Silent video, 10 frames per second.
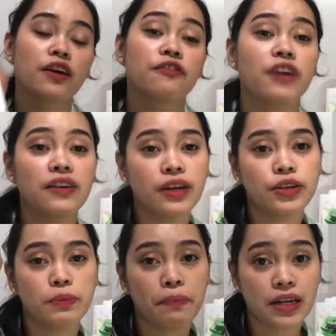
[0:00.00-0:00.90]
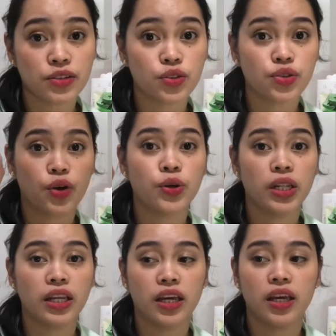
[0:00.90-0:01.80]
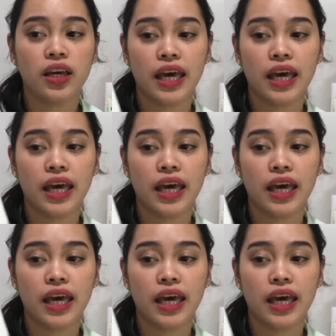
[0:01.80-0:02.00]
500 pesos only,